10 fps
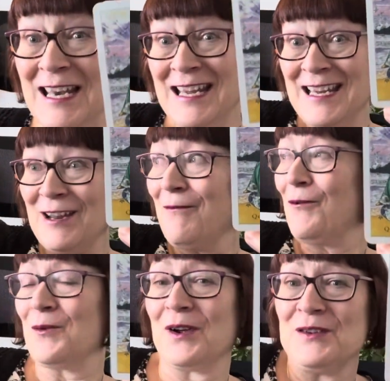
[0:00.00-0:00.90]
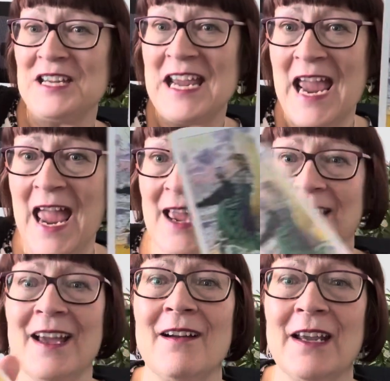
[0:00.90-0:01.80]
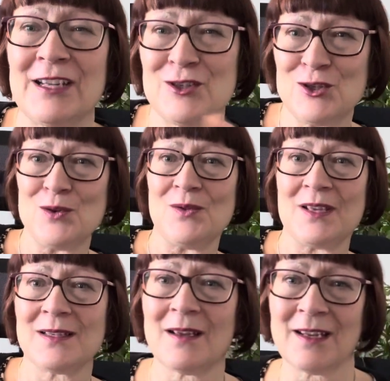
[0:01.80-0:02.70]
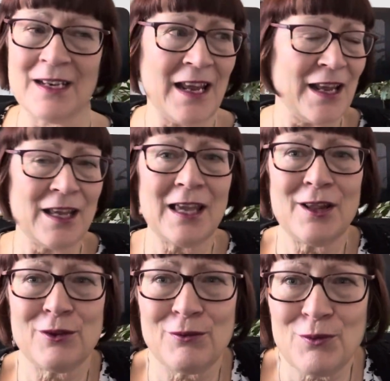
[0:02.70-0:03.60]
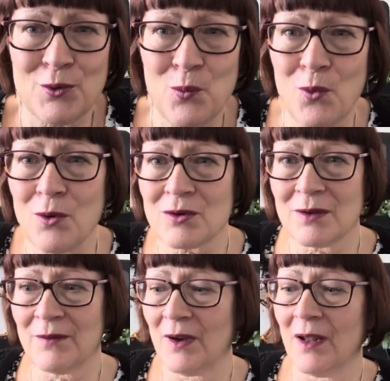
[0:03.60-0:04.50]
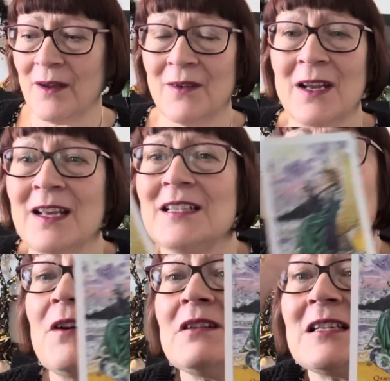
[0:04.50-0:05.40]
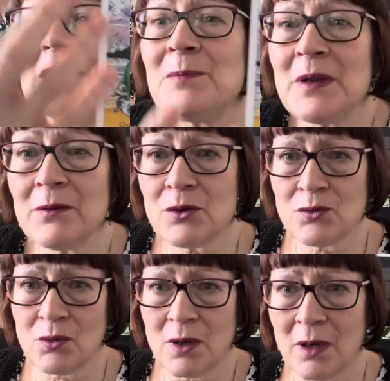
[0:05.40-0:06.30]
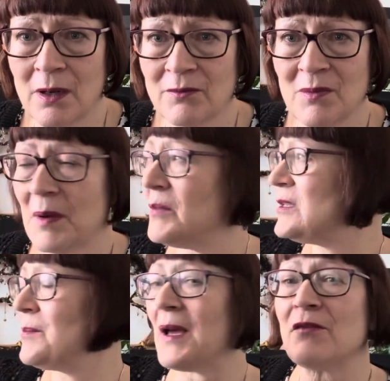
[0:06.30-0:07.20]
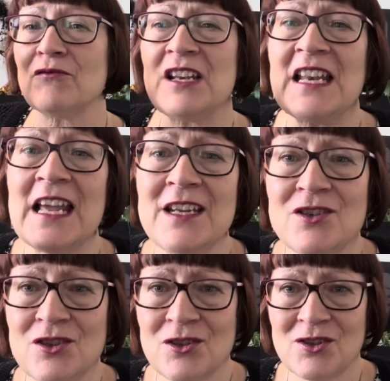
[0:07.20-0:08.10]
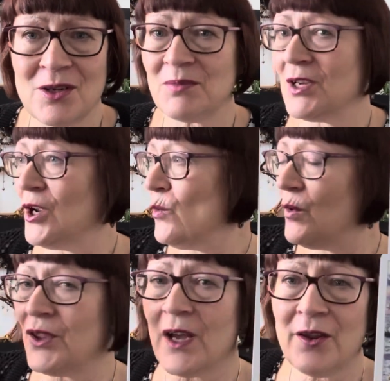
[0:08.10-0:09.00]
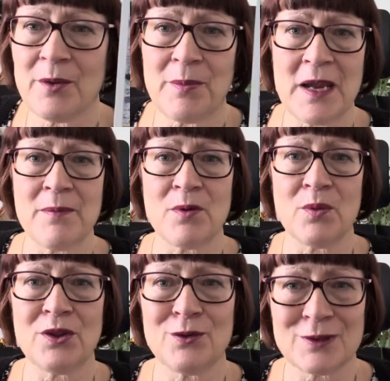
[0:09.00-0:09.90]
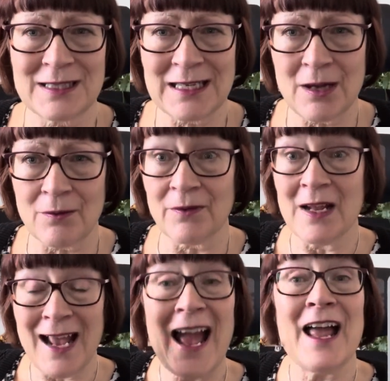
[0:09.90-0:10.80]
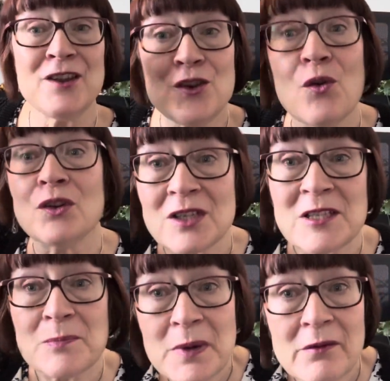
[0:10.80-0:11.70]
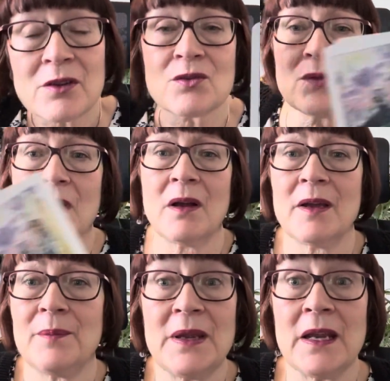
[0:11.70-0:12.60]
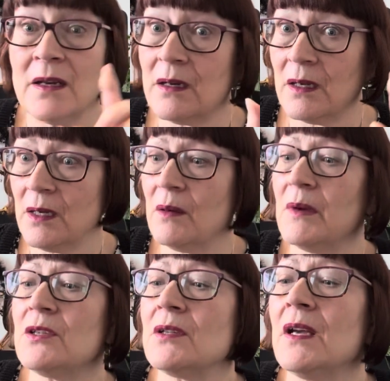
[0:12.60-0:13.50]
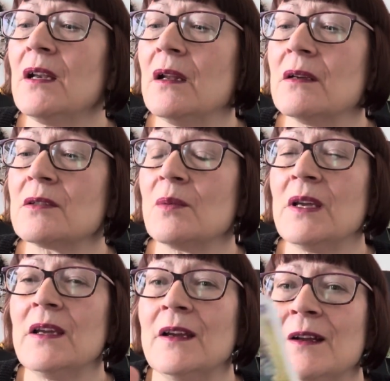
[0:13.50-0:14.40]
leaning forward, going, yeah, I can do this. I can get through the water of life. It's a very spiritual card, remember. It's about relationships with other people, with yourself and your spiritual higher being. And I know I mentioned that last week,